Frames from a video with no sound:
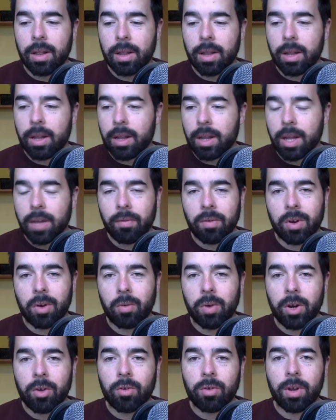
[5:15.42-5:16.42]
didn't even
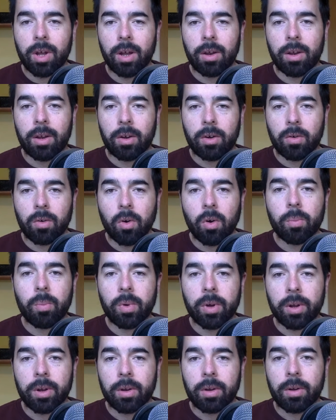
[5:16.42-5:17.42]
originate in your own
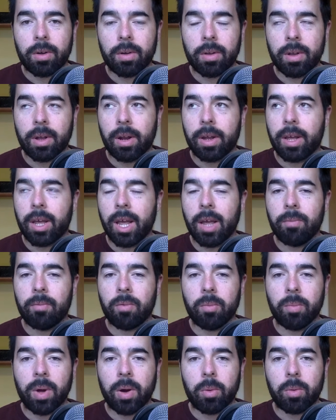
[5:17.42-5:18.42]
mind, that it came
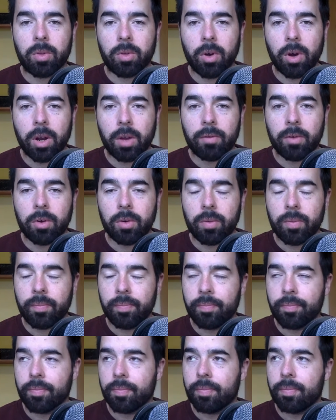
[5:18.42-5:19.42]
from outside of you,
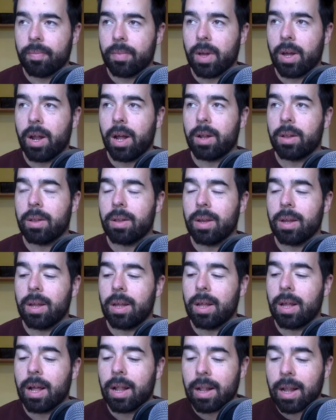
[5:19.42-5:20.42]
that
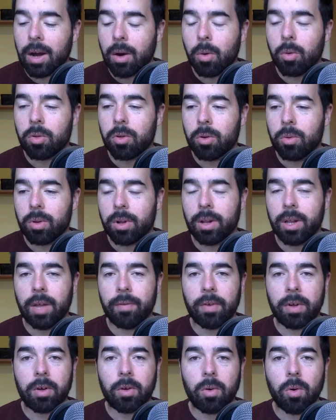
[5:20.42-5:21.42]
allows you to
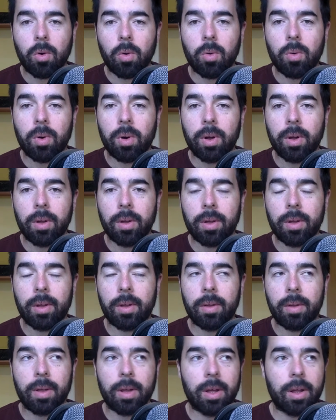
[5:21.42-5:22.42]
leave it go.
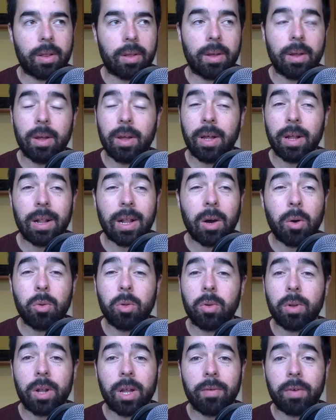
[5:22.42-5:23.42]
It
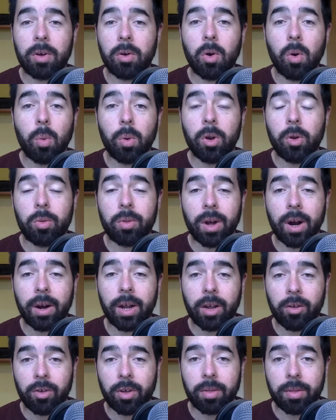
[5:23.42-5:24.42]
allows you to leave it go when you start
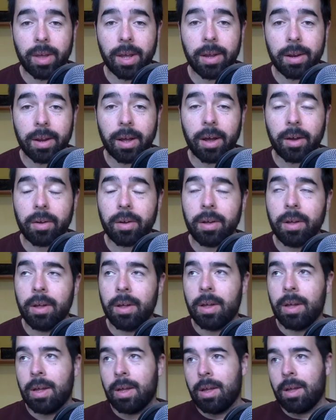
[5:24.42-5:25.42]
actually seeing that,
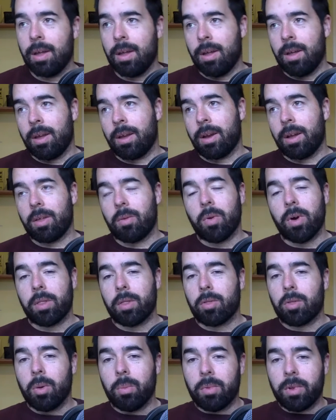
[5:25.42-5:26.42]
because it
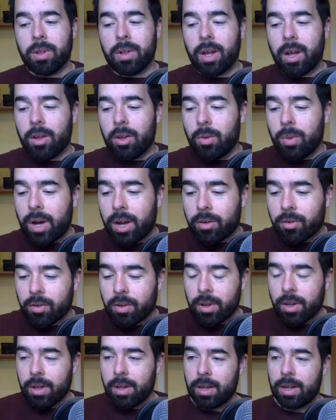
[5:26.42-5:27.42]
wasn't something that you
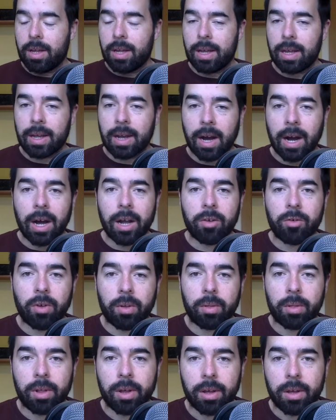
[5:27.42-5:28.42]
actually
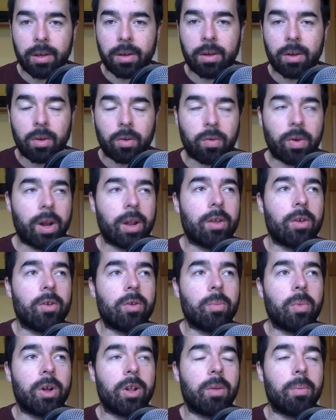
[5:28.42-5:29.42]
consciously created in
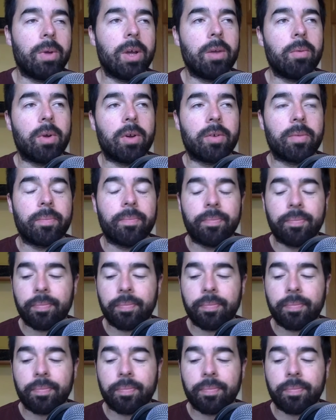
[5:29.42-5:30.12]
your mind to begin with.